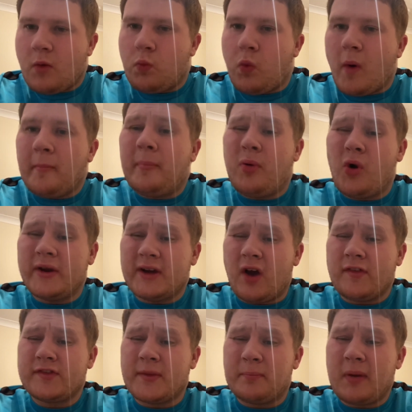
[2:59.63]
1 point
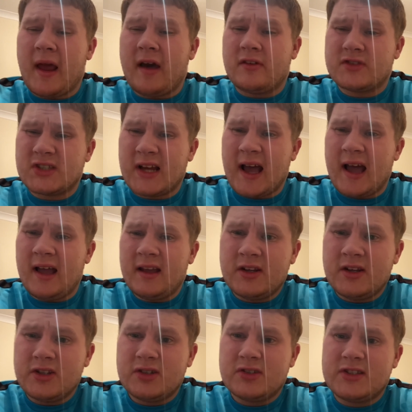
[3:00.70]
off the playoffs now.
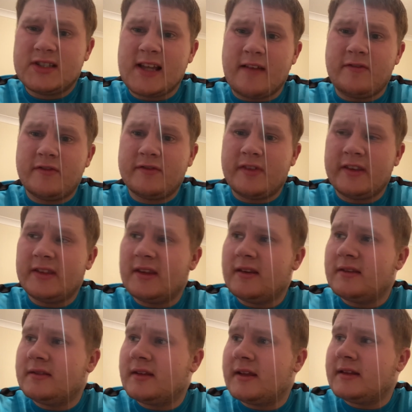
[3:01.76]
7th
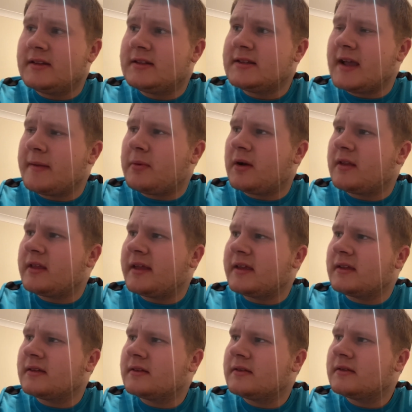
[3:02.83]
in the table, I think.